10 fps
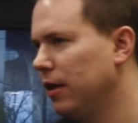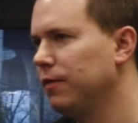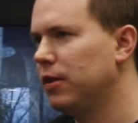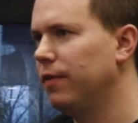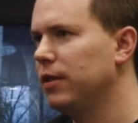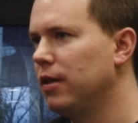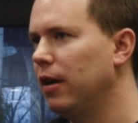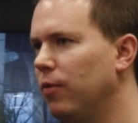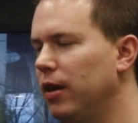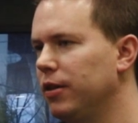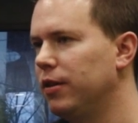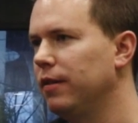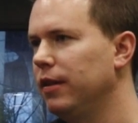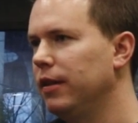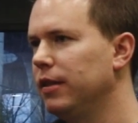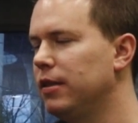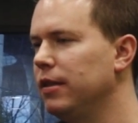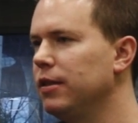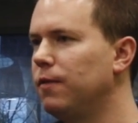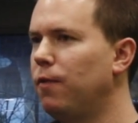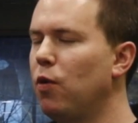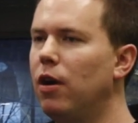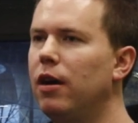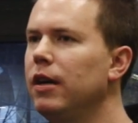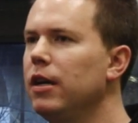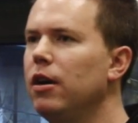self-service dog wash. This is for